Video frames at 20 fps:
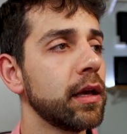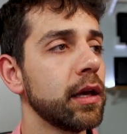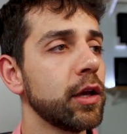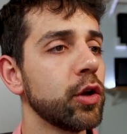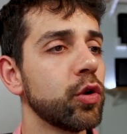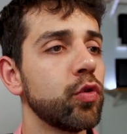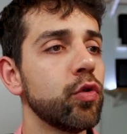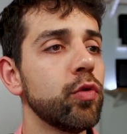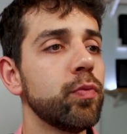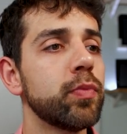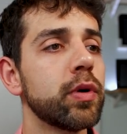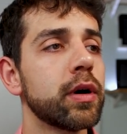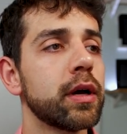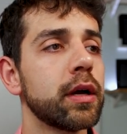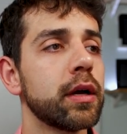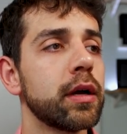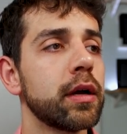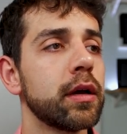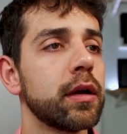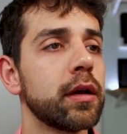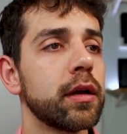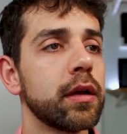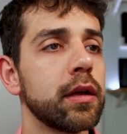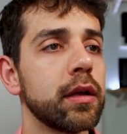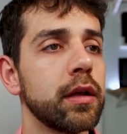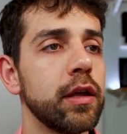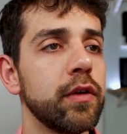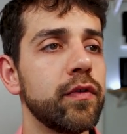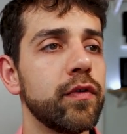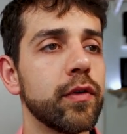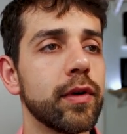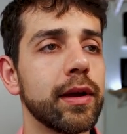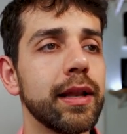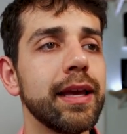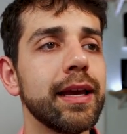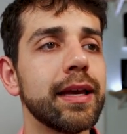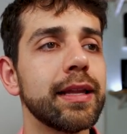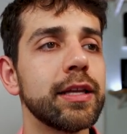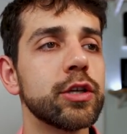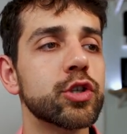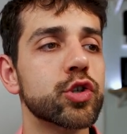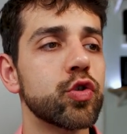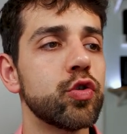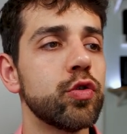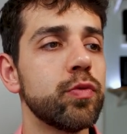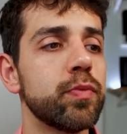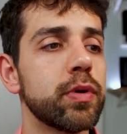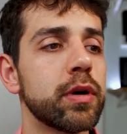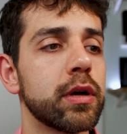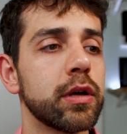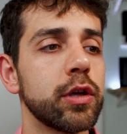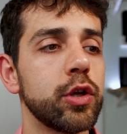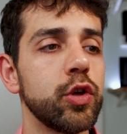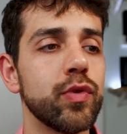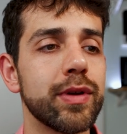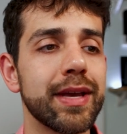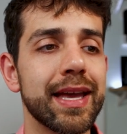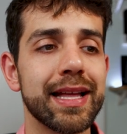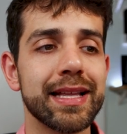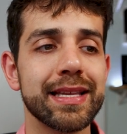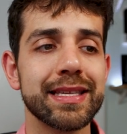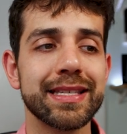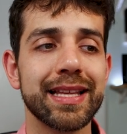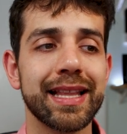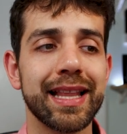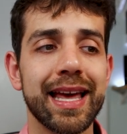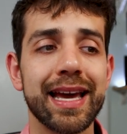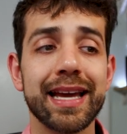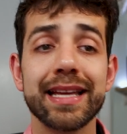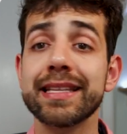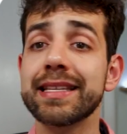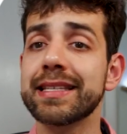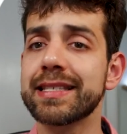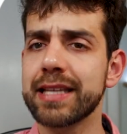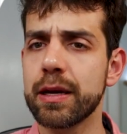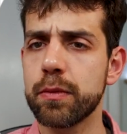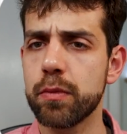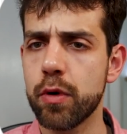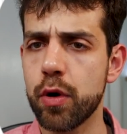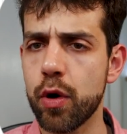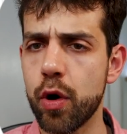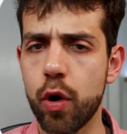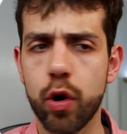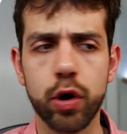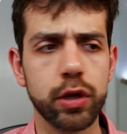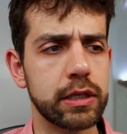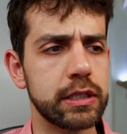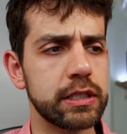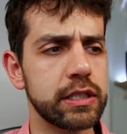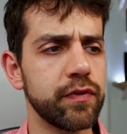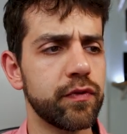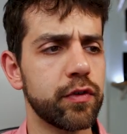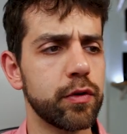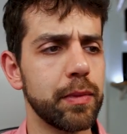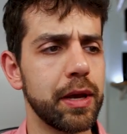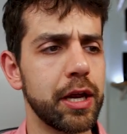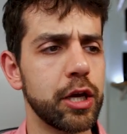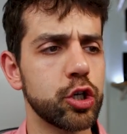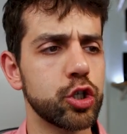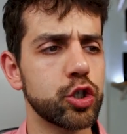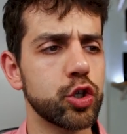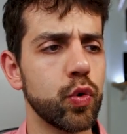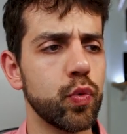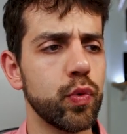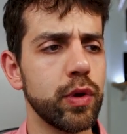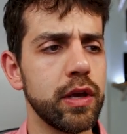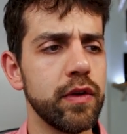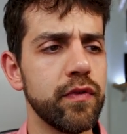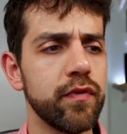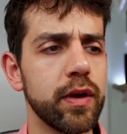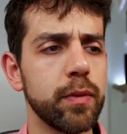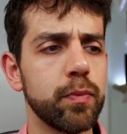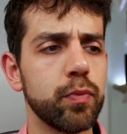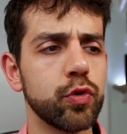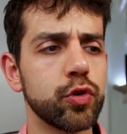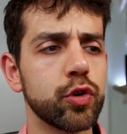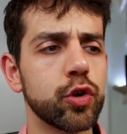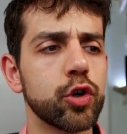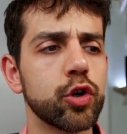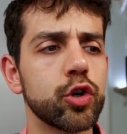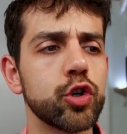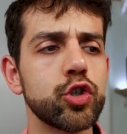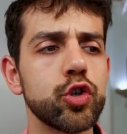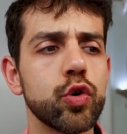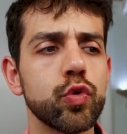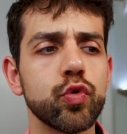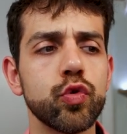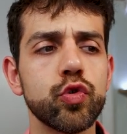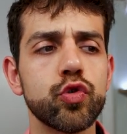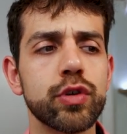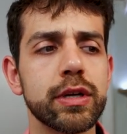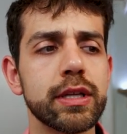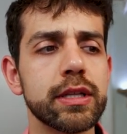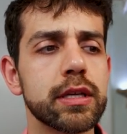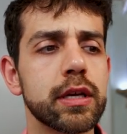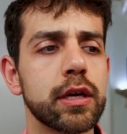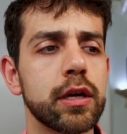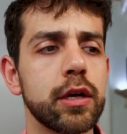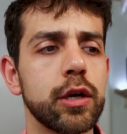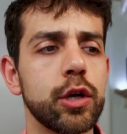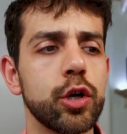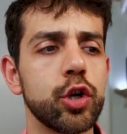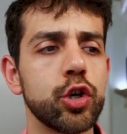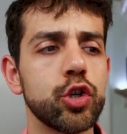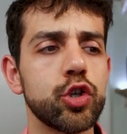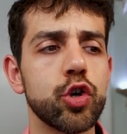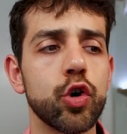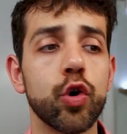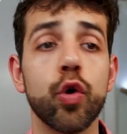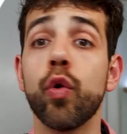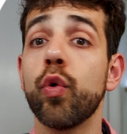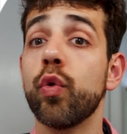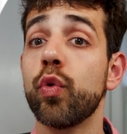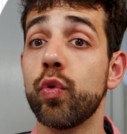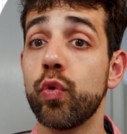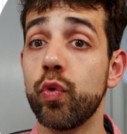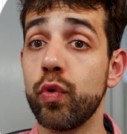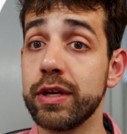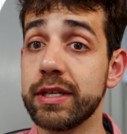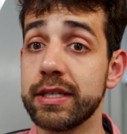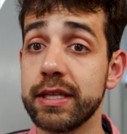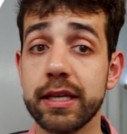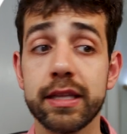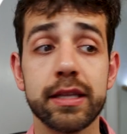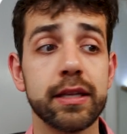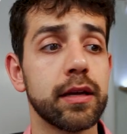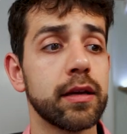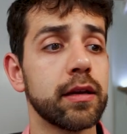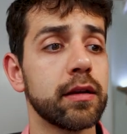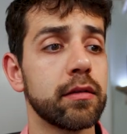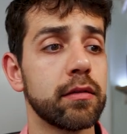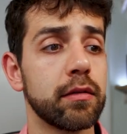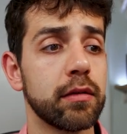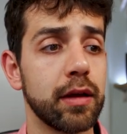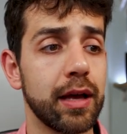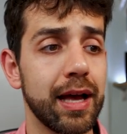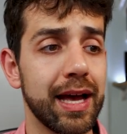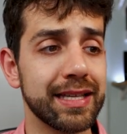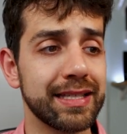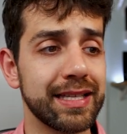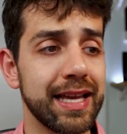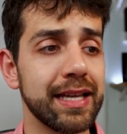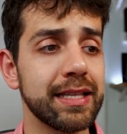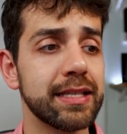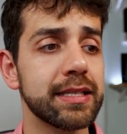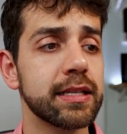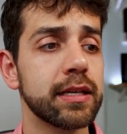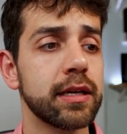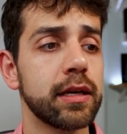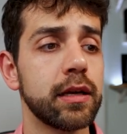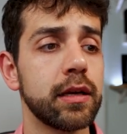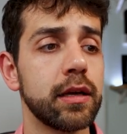in group. If you click this group, you can select some other information. So if I put show nutrient, show receipt assets,